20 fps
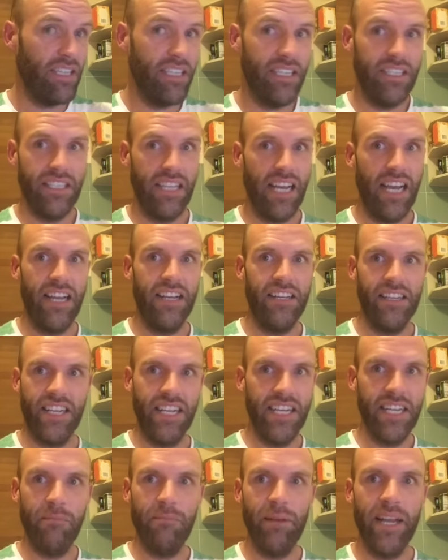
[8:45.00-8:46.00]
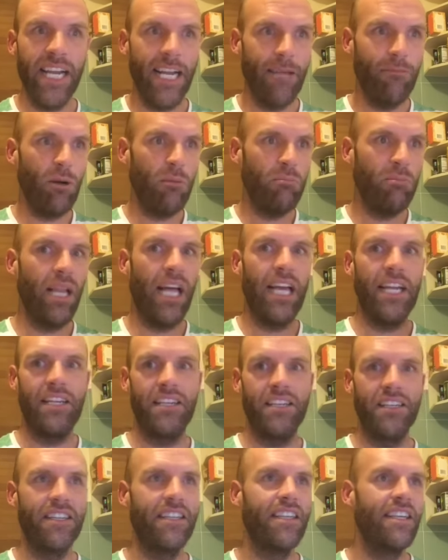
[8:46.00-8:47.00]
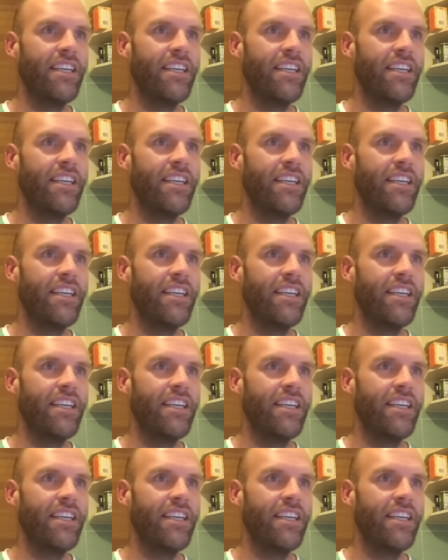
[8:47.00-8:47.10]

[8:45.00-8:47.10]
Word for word: Is that, can you be any more blatant?